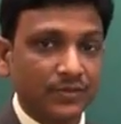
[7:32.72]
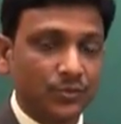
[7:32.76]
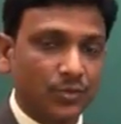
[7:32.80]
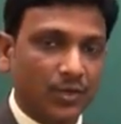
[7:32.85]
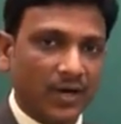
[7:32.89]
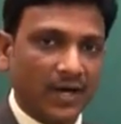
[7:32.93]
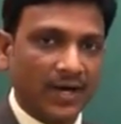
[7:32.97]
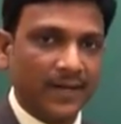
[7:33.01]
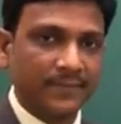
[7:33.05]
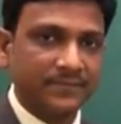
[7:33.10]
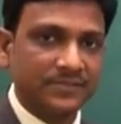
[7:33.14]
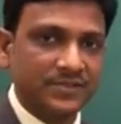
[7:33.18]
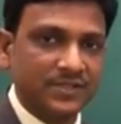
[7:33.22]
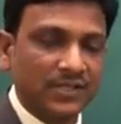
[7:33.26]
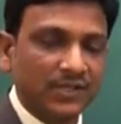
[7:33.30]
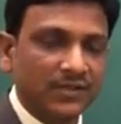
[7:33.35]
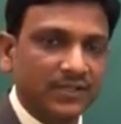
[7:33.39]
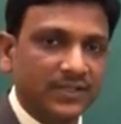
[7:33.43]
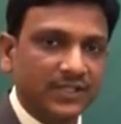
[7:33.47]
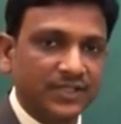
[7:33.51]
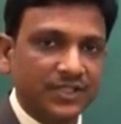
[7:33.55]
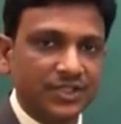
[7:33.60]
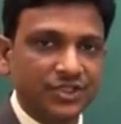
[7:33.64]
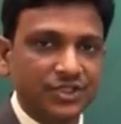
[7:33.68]
to
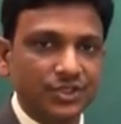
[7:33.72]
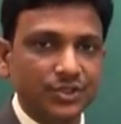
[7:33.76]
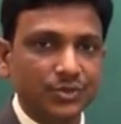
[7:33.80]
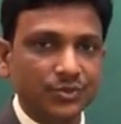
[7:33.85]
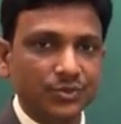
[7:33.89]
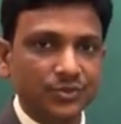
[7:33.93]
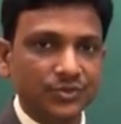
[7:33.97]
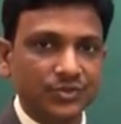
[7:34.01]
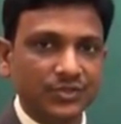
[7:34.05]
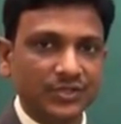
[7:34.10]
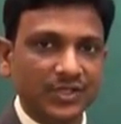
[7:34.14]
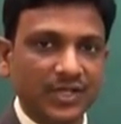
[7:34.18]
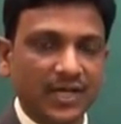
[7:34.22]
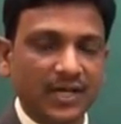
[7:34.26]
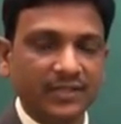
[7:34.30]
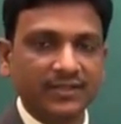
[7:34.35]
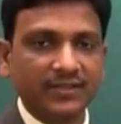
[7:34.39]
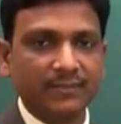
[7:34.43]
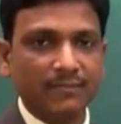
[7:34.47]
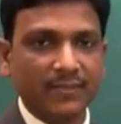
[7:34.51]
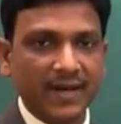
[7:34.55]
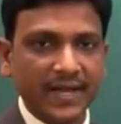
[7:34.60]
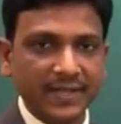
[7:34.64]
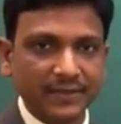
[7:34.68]
observe the tissues
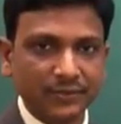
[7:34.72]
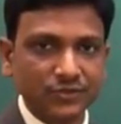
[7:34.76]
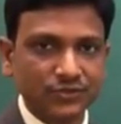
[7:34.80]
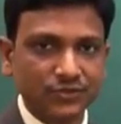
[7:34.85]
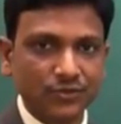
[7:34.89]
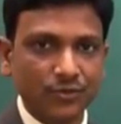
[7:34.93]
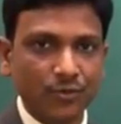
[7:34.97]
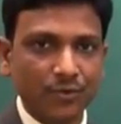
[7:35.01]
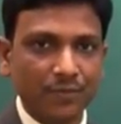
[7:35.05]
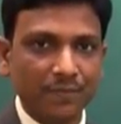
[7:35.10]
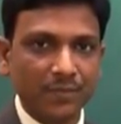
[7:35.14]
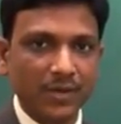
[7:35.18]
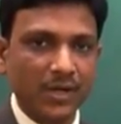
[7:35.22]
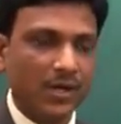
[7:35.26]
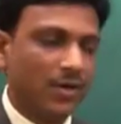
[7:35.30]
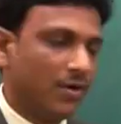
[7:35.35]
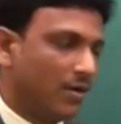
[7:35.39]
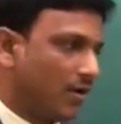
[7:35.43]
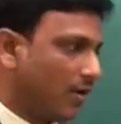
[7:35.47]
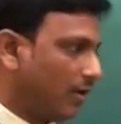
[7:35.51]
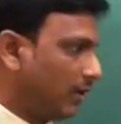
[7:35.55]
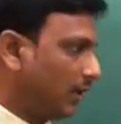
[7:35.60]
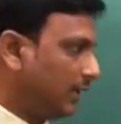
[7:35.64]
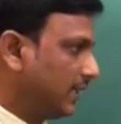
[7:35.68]
under microscope.
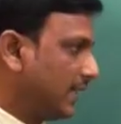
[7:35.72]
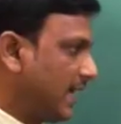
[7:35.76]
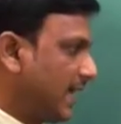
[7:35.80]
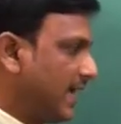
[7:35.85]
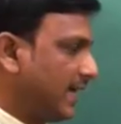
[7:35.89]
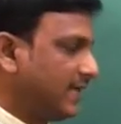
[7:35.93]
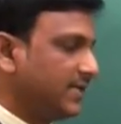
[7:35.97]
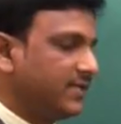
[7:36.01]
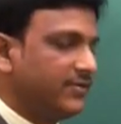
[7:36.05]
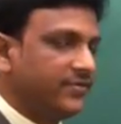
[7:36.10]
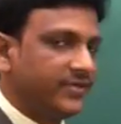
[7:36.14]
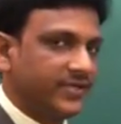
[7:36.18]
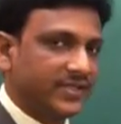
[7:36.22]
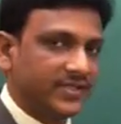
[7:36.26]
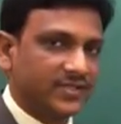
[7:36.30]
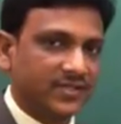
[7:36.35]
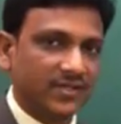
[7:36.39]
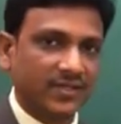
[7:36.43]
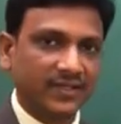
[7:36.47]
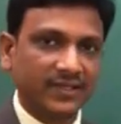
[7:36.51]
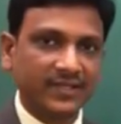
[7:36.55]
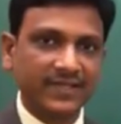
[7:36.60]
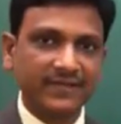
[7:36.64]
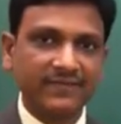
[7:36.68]
All the activities
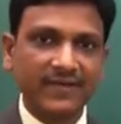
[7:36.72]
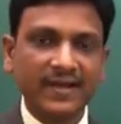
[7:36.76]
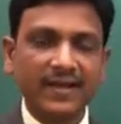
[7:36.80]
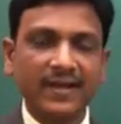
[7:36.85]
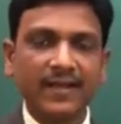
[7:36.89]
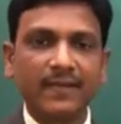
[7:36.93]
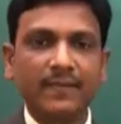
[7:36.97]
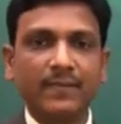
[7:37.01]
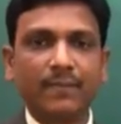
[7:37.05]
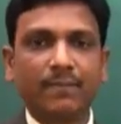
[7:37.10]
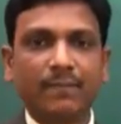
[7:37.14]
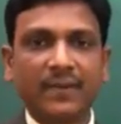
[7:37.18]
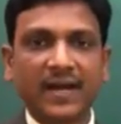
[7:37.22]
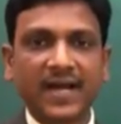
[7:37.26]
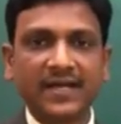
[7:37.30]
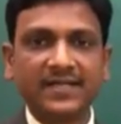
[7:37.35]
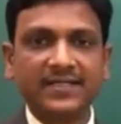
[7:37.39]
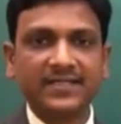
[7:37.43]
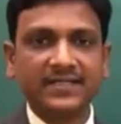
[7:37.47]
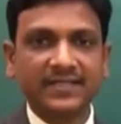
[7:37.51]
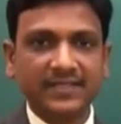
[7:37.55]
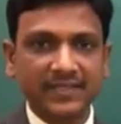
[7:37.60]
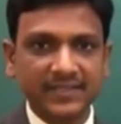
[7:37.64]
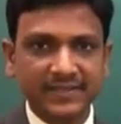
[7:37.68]
are given in the
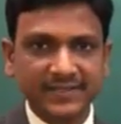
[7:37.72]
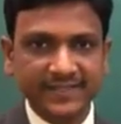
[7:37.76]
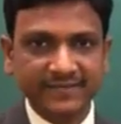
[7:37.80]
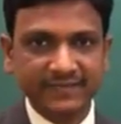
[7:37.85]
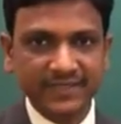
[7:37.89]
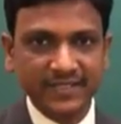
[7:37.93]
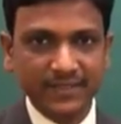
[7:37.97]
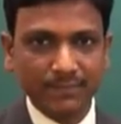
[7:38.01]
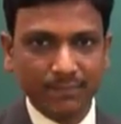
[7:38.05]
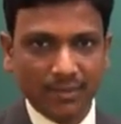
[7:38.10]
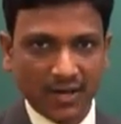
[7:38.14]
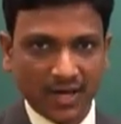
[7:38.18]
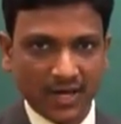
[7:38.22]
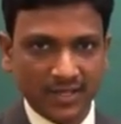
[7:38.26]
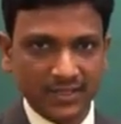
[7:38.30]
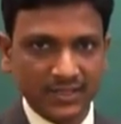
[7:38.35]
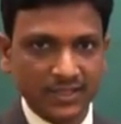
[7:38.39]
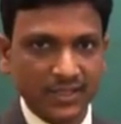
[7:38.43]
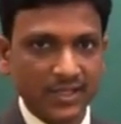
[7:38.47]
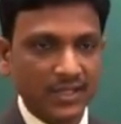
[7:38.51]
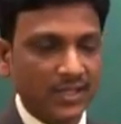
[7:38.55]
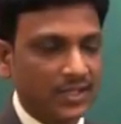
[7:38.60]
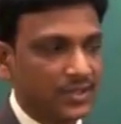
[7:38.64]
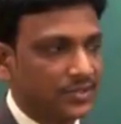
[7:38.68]
practical DVD
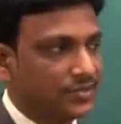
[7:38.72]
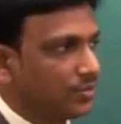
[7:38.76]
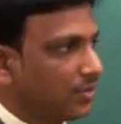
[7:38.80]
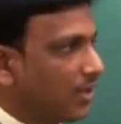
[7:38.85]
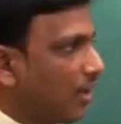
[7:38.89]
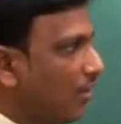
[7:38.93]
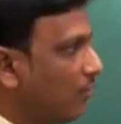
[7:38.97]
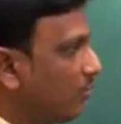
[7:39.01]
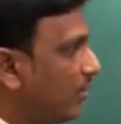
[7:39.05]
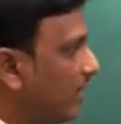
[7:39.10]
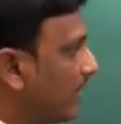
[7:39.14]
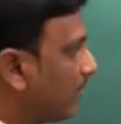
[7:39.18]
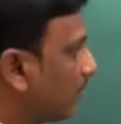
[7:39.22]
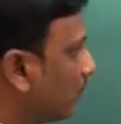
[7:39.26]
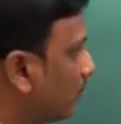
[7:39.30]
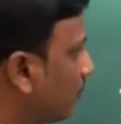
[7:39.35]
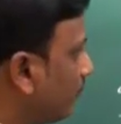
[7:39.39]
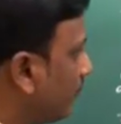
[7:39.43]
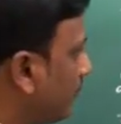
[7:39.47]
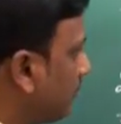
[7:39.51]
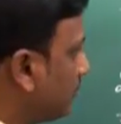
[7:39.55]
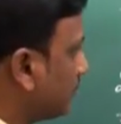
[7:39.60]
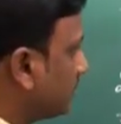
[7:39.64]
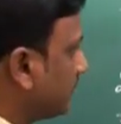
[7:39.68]
part. So now we are
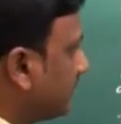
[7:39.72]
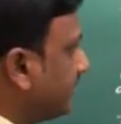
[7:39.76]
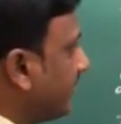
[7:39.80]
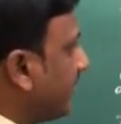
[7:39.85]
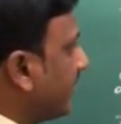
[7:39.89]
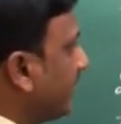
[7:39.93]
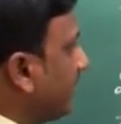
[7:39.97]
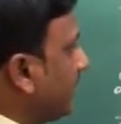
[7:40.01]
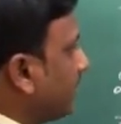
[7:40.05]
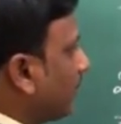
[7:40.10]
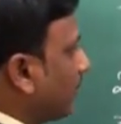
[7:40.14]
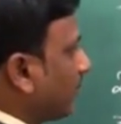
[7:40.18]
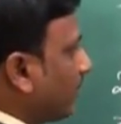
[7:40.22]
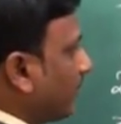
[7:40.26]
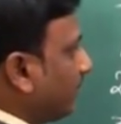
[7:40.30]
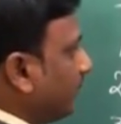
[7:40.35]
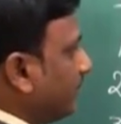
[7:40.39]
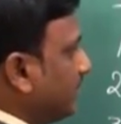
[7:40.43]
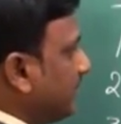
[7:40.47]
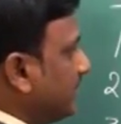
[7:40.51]
moving to the theory part of